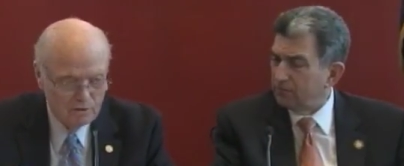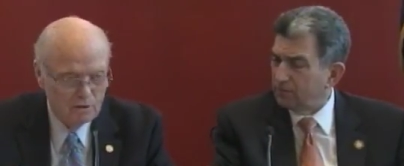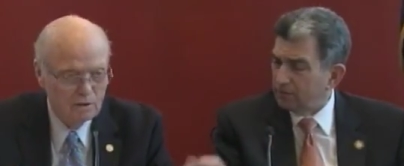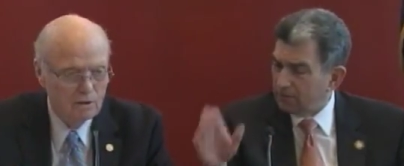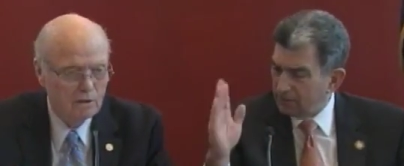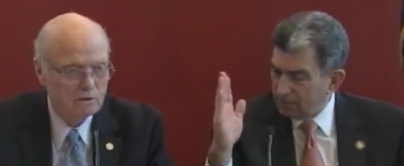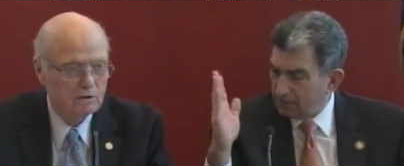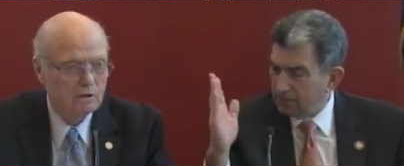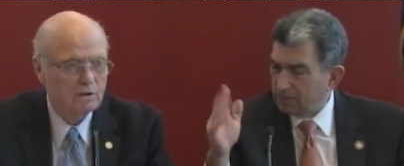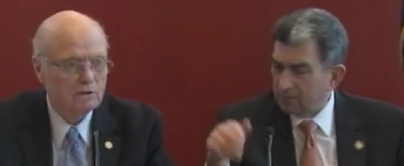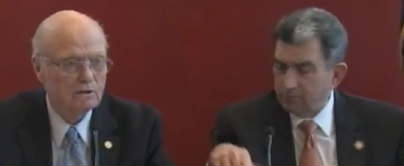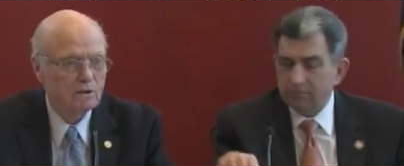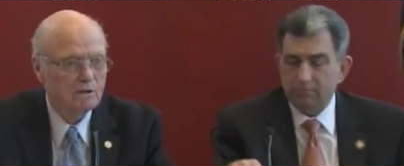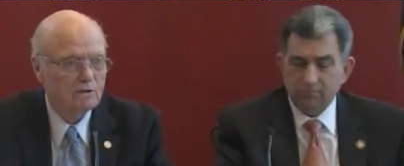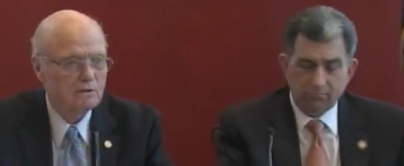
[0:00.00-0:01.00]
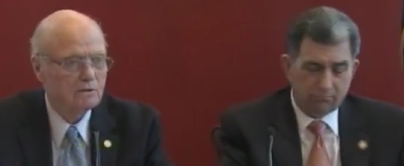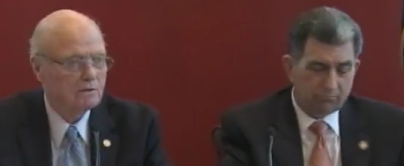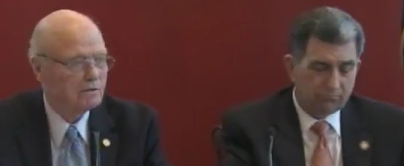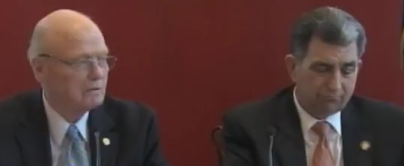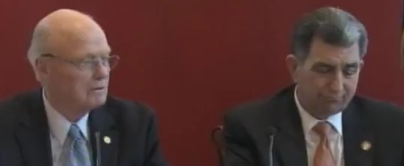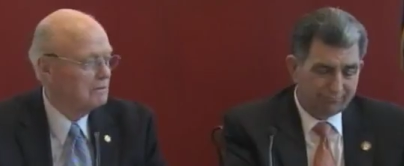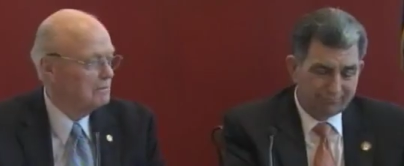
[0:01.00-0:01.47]
Speaker 1: Did I say
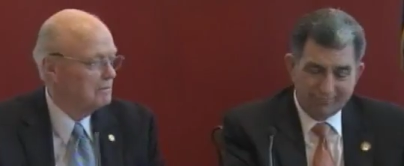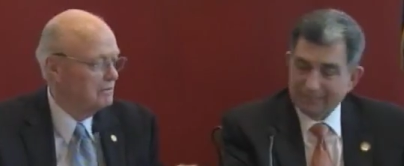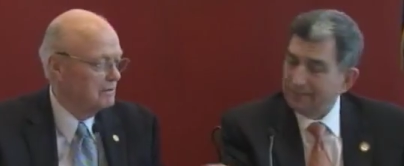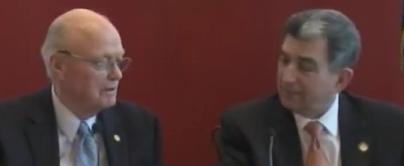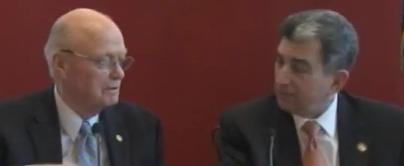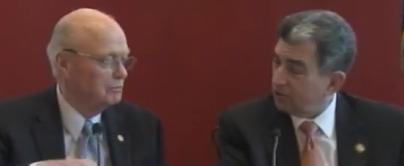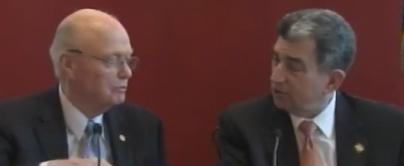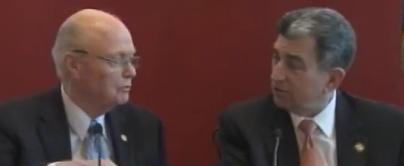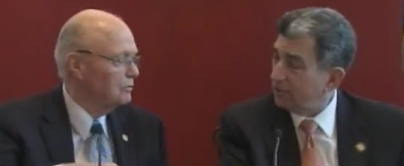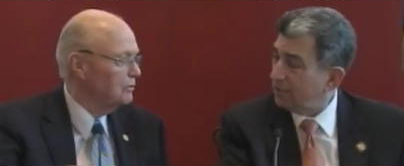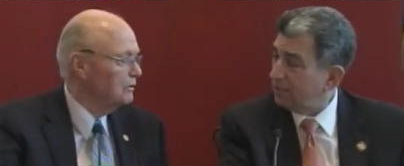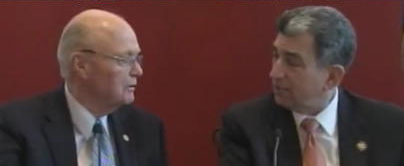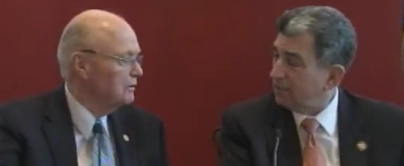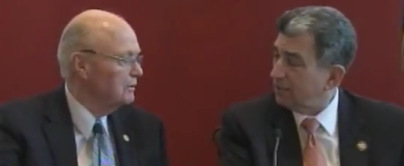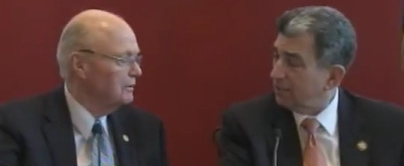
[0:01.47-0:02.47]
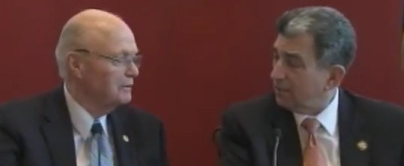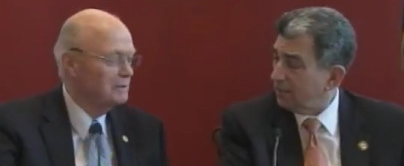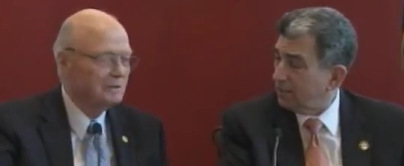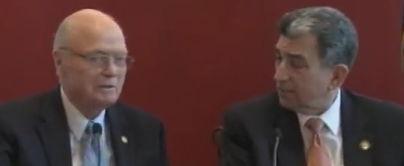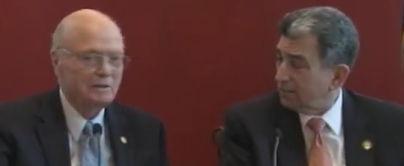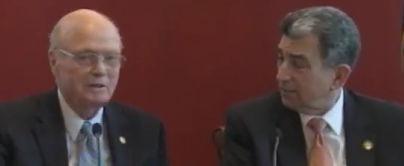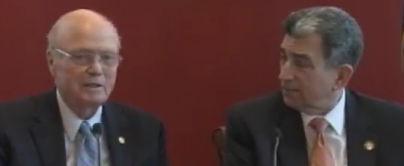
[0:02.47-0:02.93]
senator? I'm you sorry. Did.
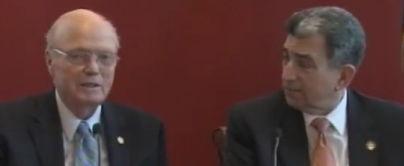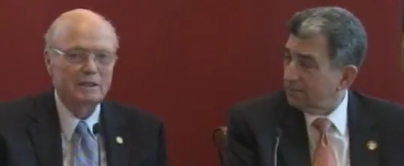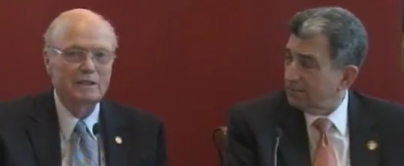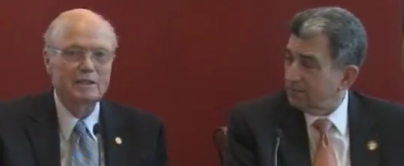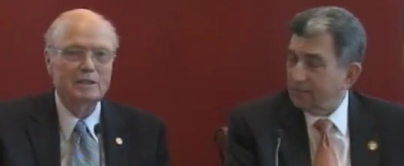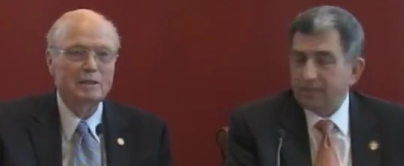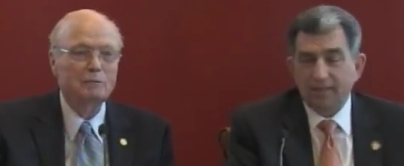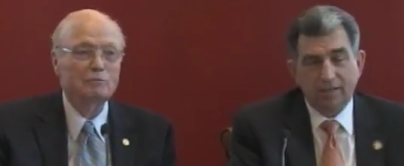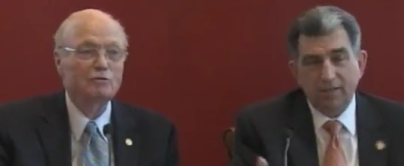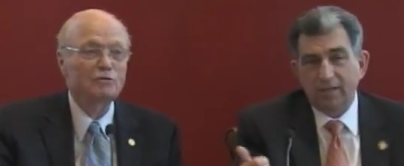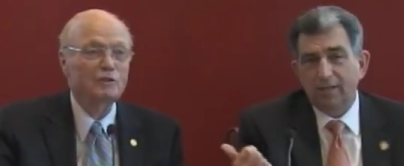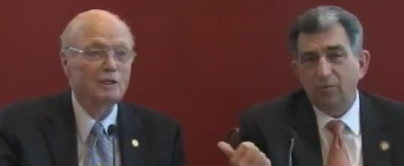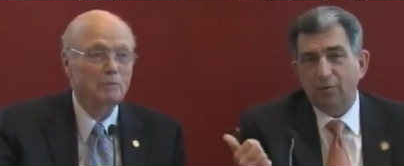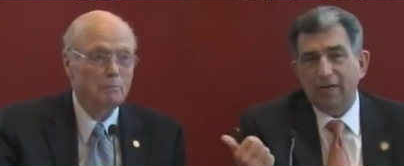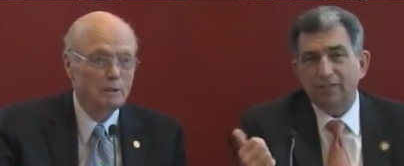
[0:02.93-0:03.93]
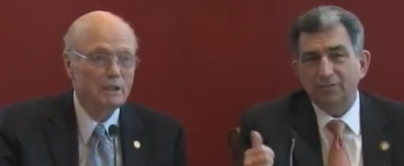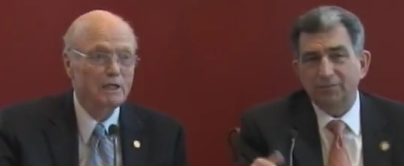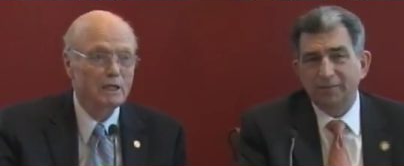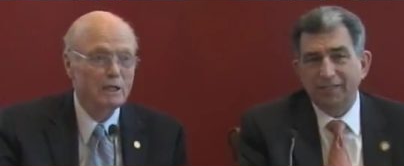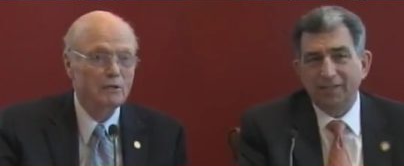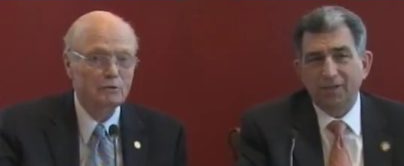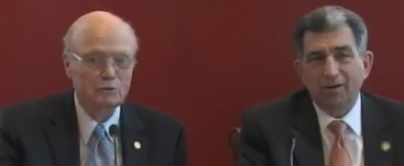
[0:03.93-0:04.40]
He comes he, from he the
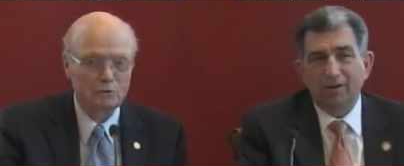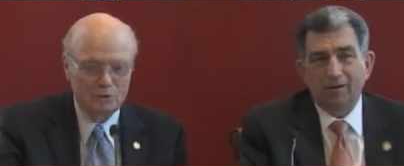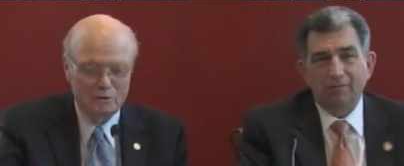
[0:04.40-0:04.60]
big house.